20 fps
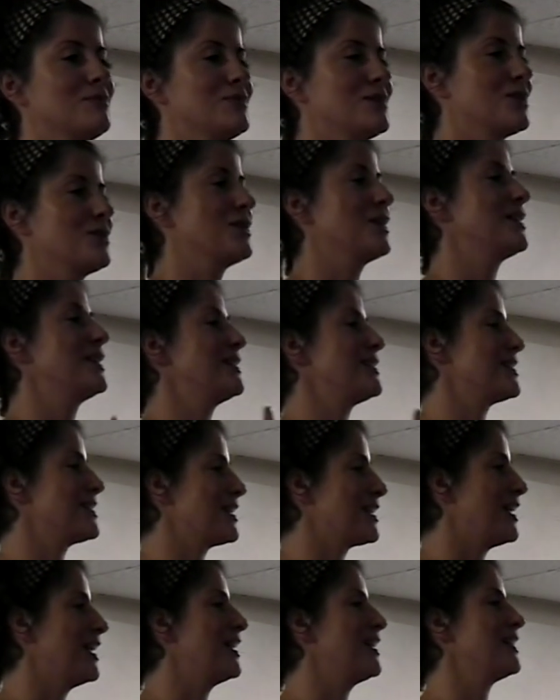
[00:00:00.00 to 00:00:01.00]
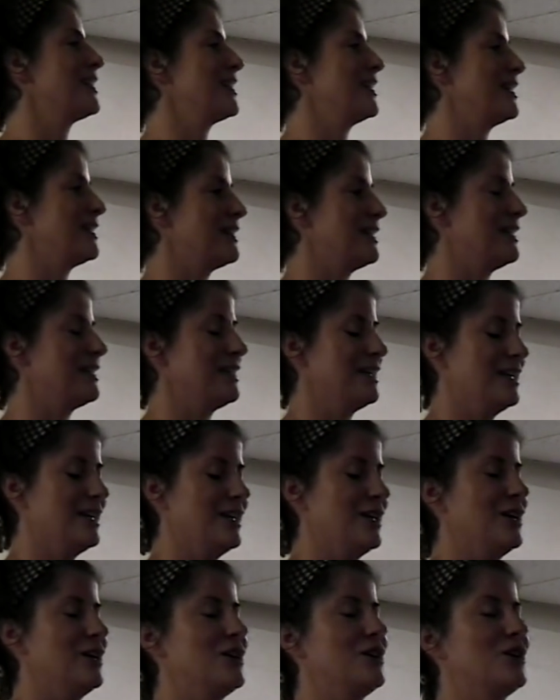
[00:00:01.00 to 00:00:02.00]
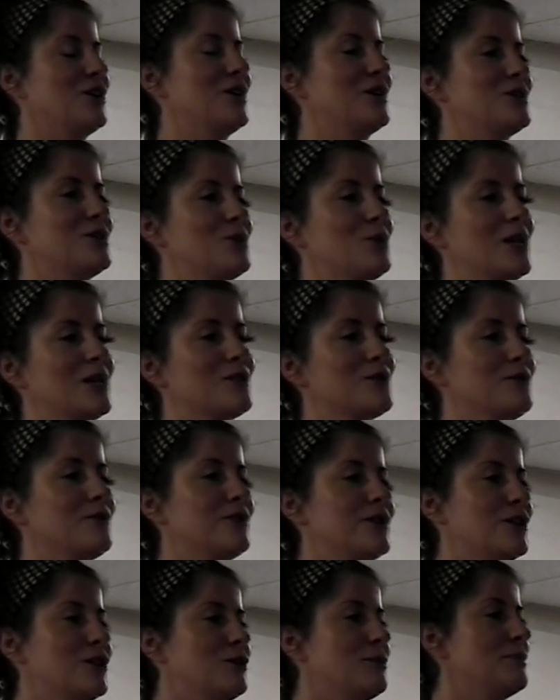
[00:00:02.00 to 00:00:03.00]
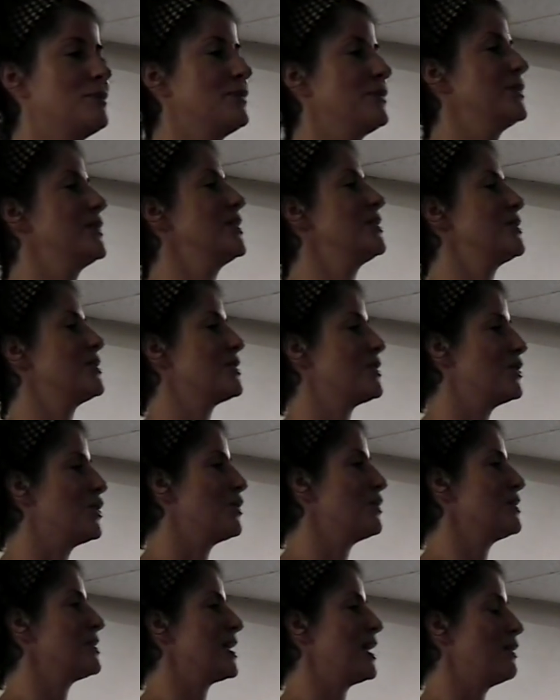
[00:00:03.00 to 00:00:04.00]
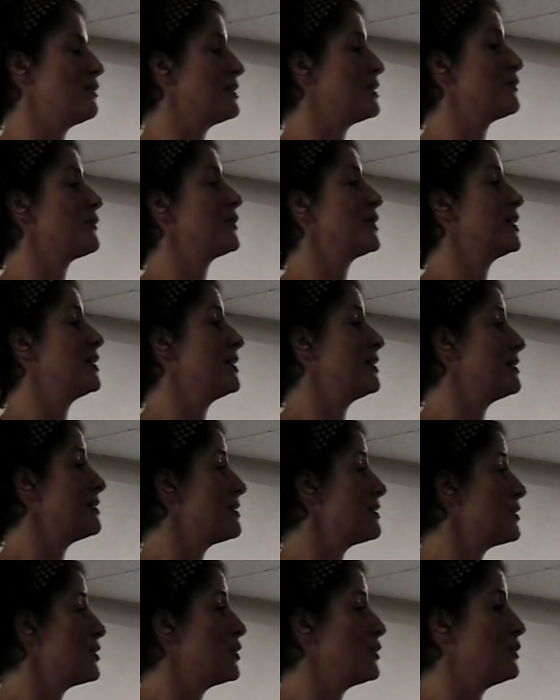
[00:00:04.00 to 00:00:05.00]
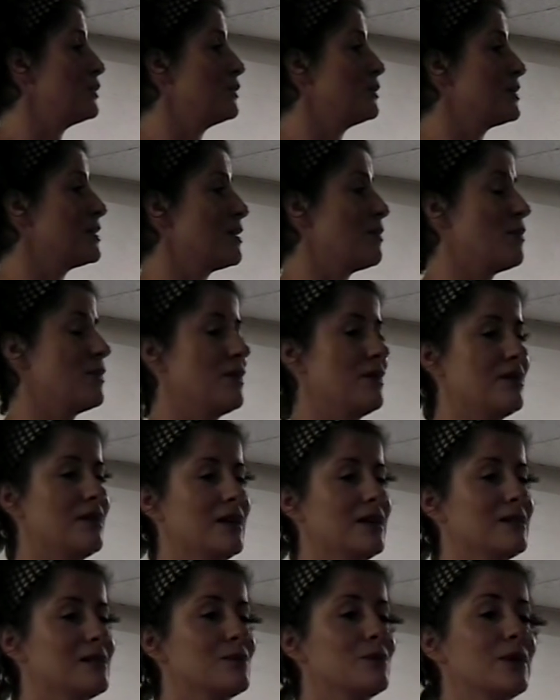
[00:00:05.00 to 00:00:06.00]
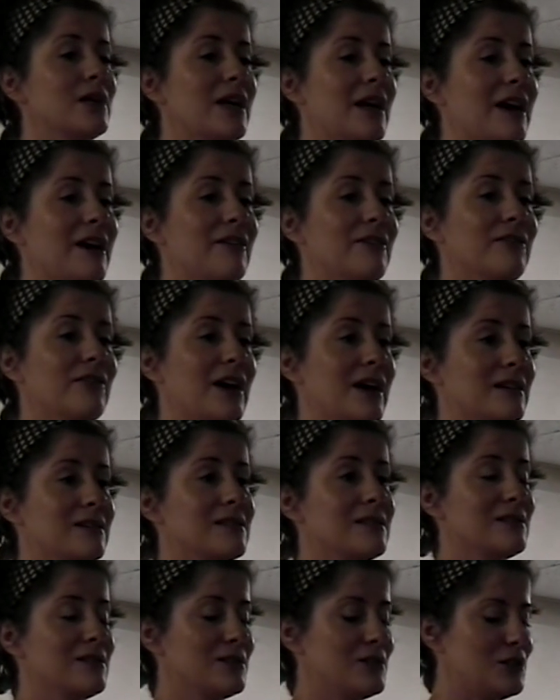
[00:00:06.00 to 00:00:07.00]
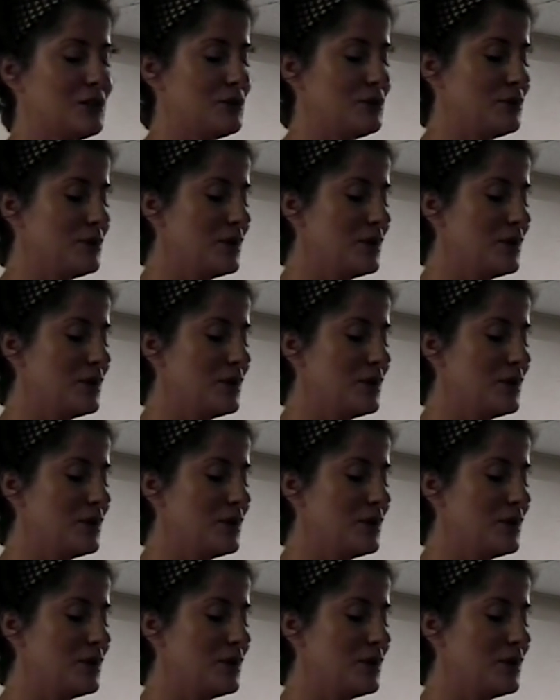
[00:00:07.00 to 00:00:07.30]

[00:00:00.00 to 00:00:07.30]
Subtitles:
So that's the kind of thing that, you know, as you watch a film, just notice how different it is to some of the things we have access to.